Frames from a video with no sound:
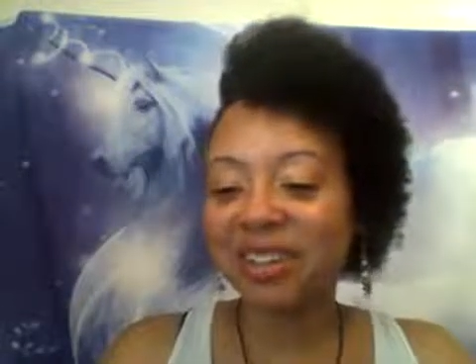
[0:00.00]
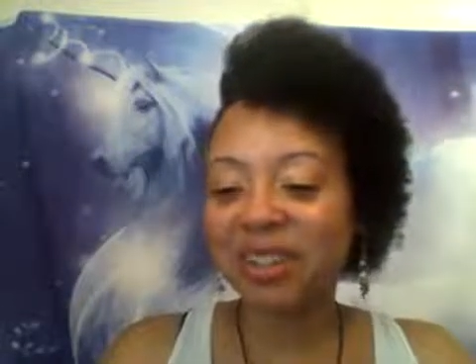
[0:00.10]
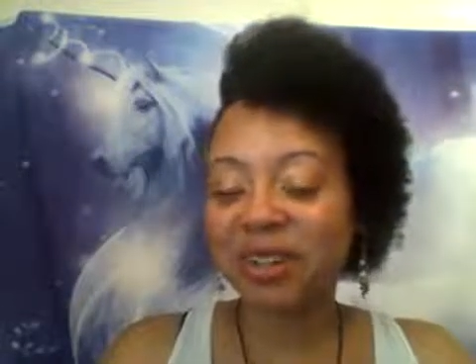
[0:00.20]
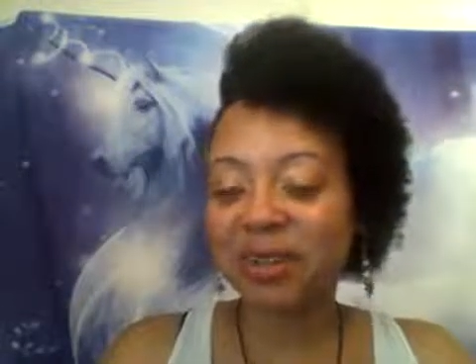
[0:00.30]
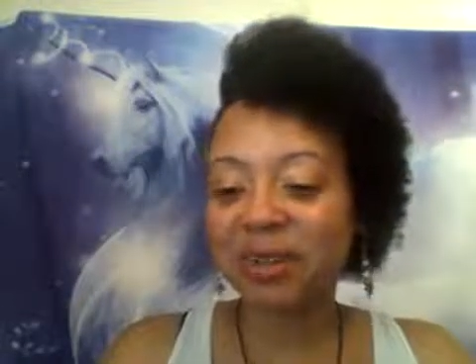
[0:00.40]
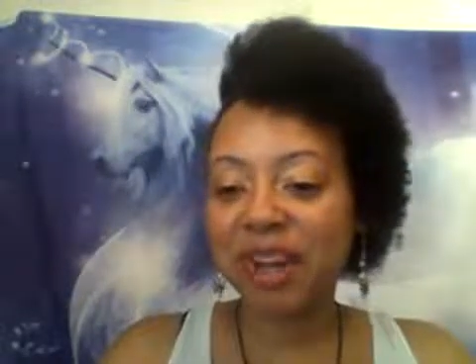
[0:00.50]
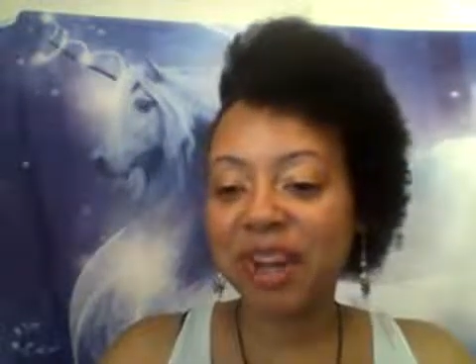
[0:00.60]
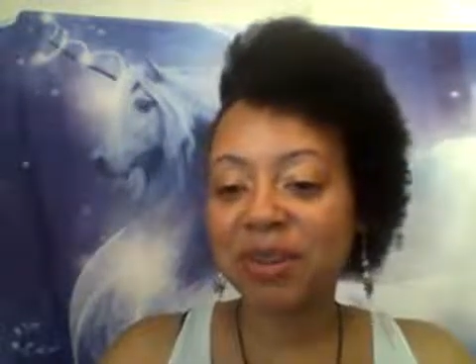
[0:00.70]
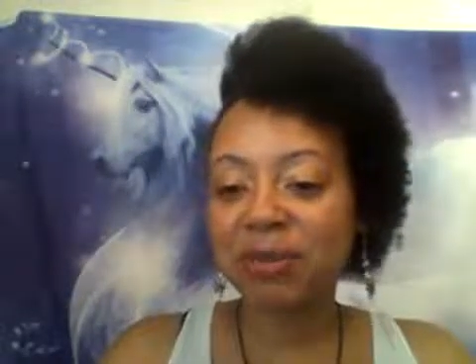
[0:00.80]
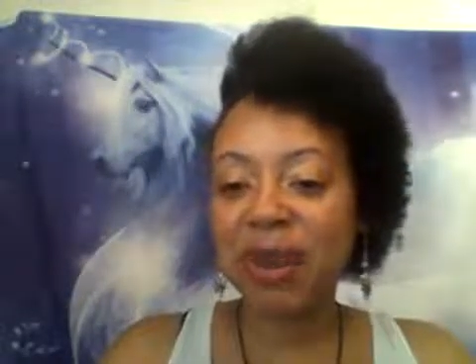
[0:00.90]
So
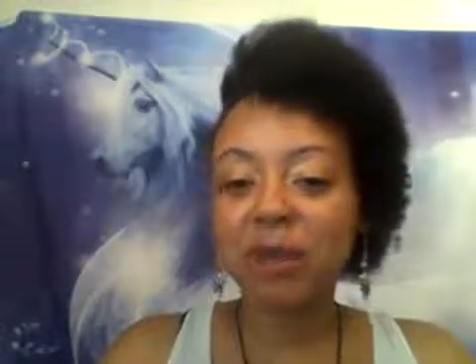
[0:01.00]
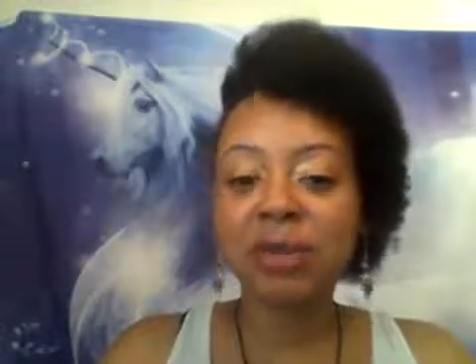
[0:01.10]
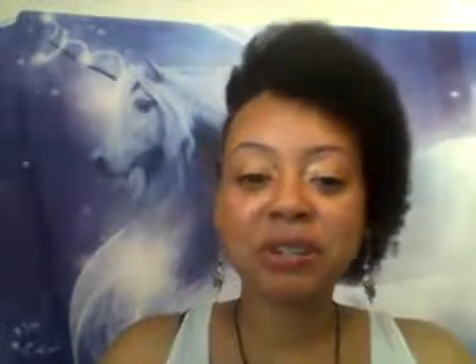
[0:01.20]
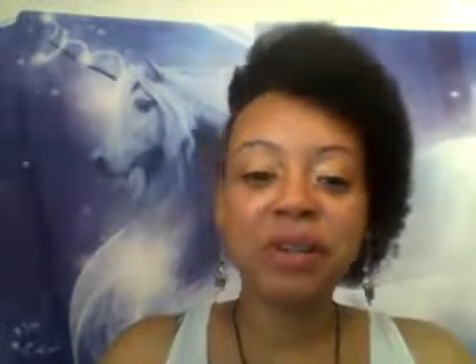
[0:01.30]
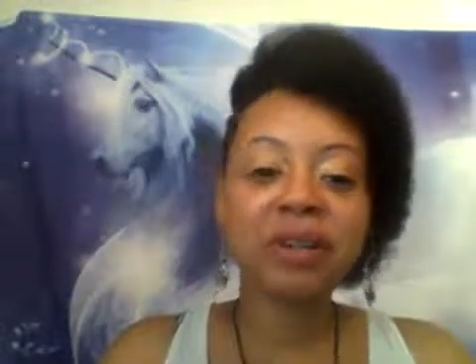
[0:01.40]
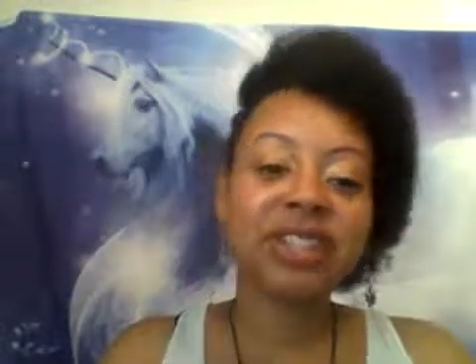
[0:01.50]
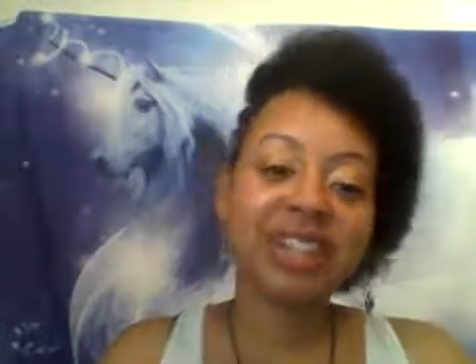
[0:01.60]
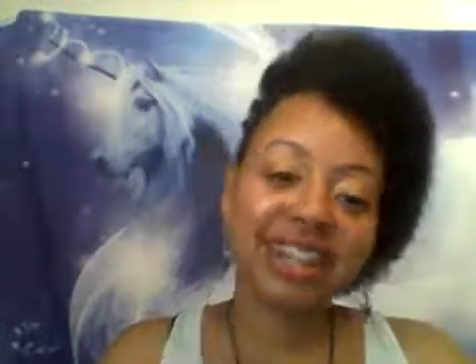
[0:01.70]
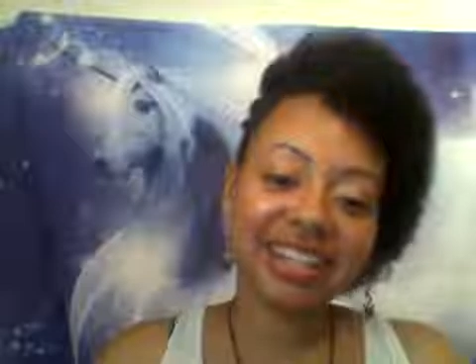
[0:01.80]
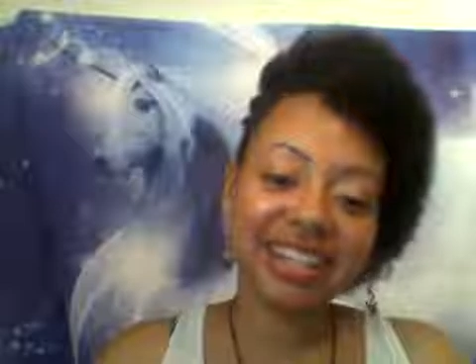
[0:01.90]
I'll be
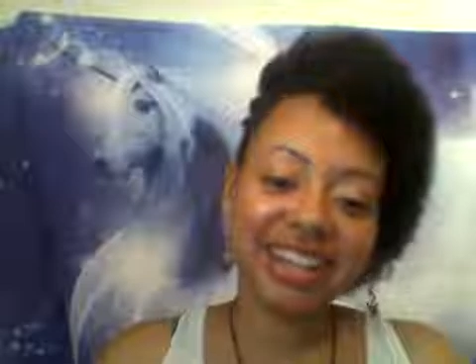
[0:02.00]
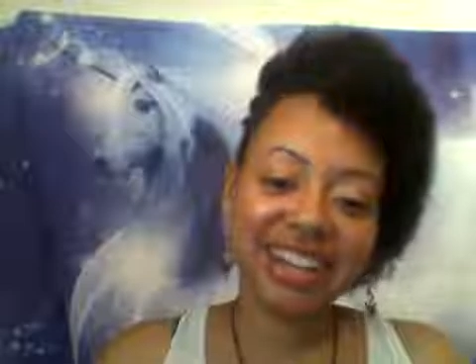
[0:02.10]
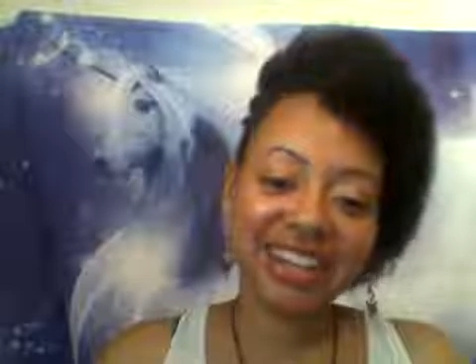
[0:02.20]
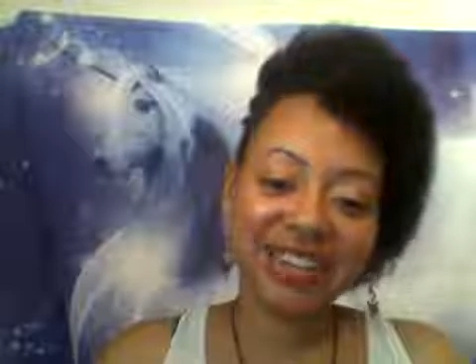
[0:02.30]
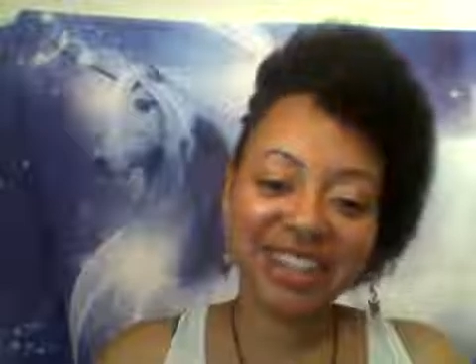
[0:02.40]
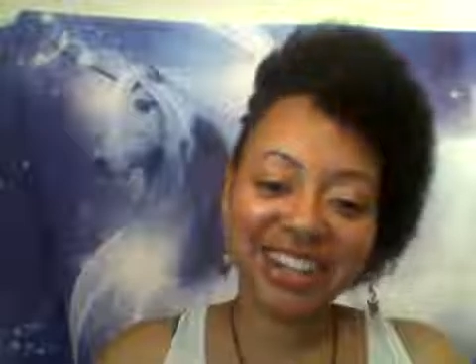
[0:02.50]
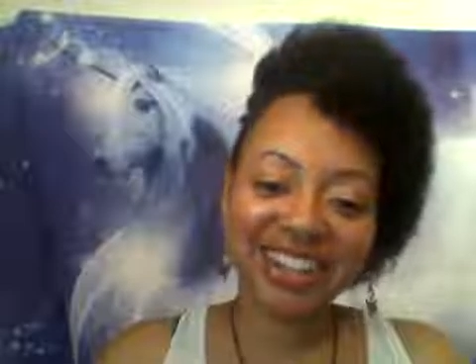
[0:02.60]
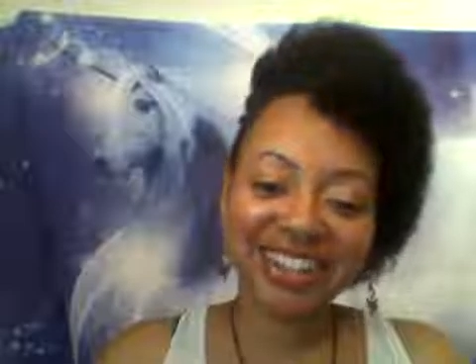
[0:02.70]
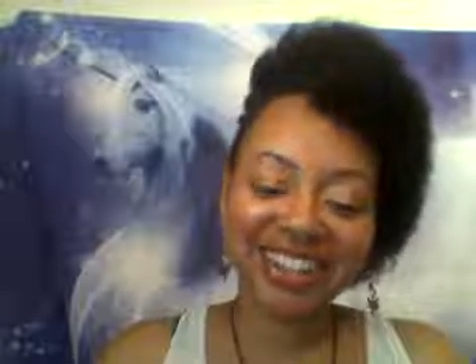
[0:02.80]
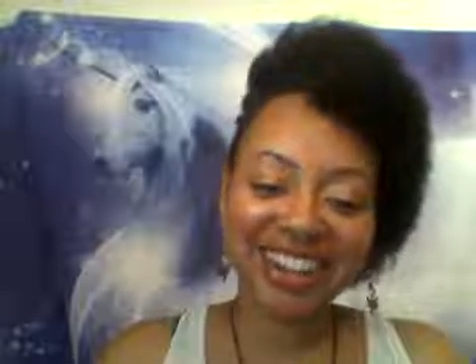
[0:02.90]
posting that today as well.